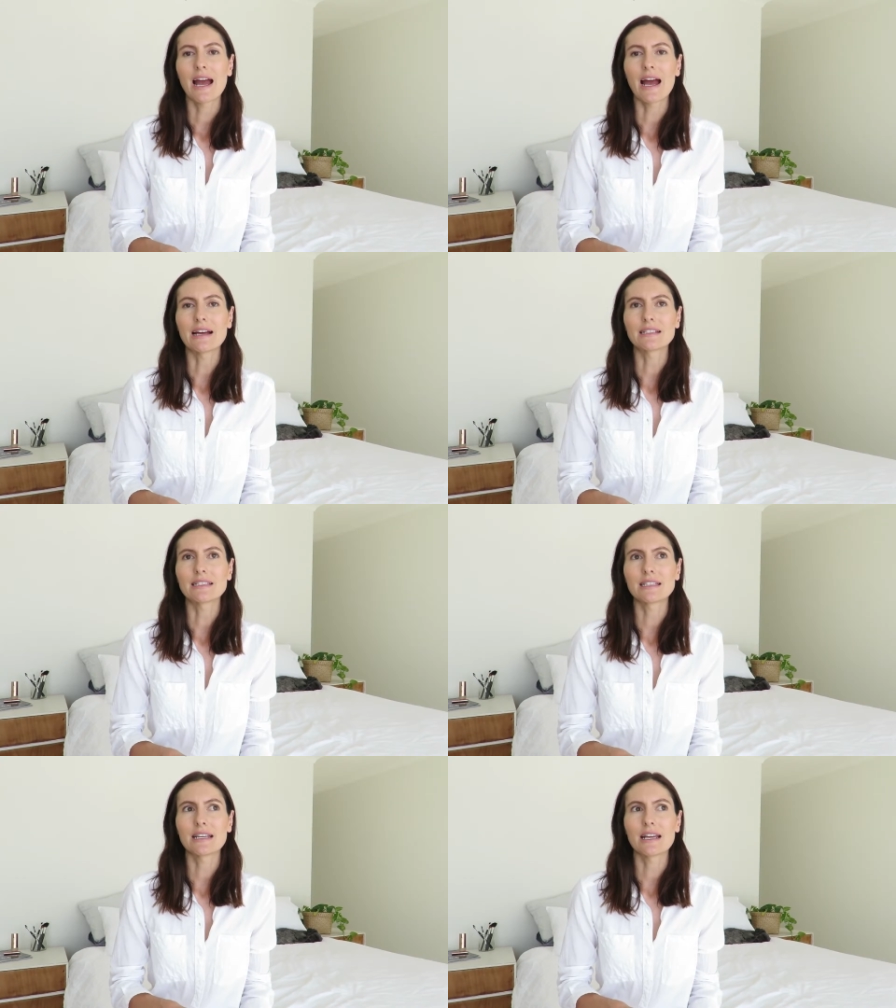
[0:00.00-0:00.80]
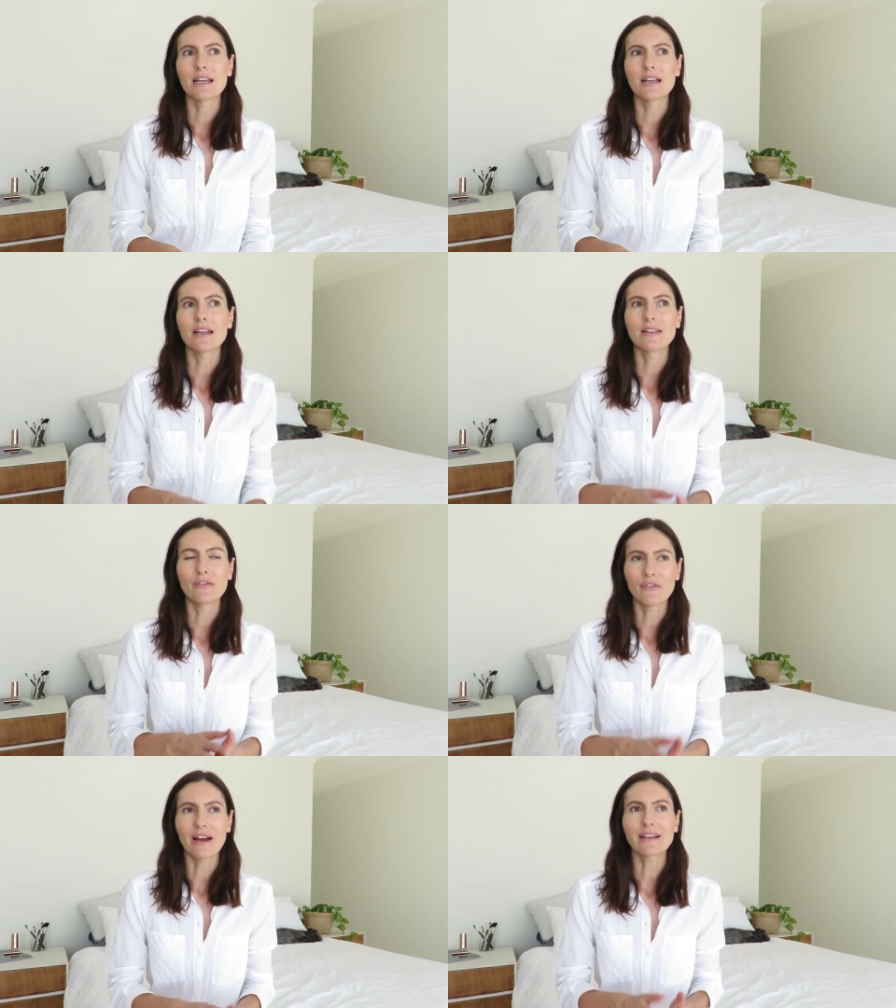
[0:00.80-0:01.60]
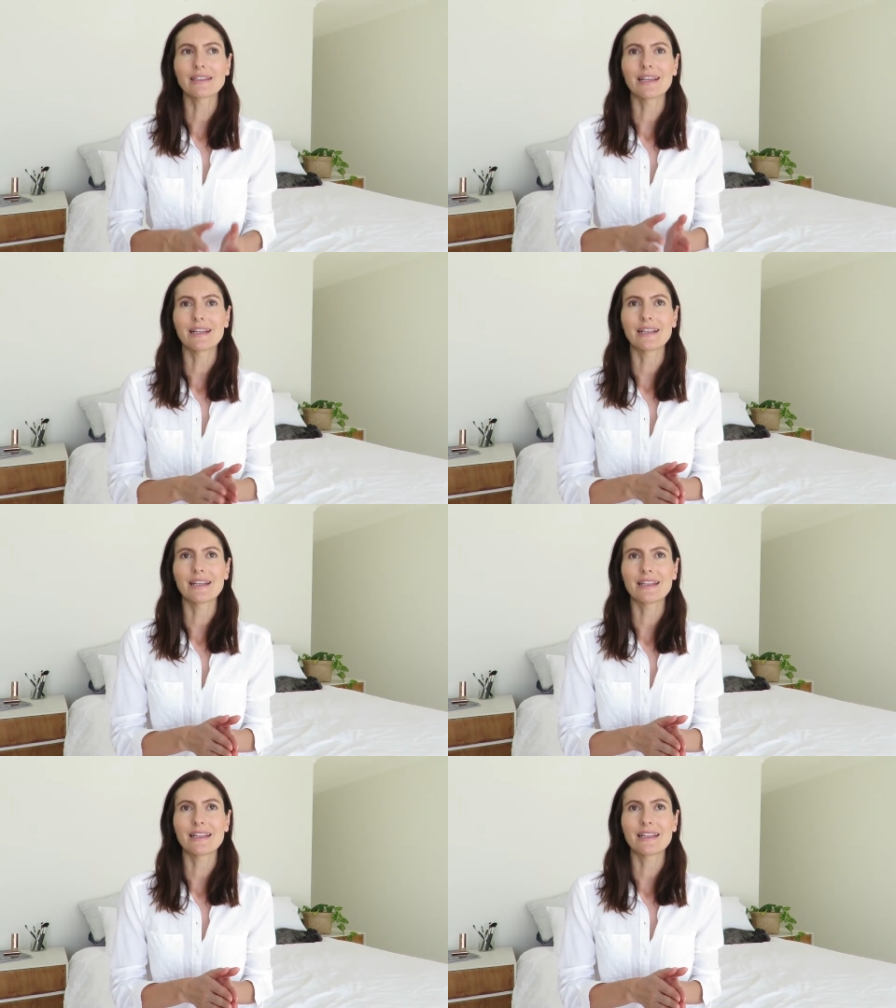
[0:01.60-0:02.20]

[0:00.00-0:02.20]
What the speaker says: at the fact that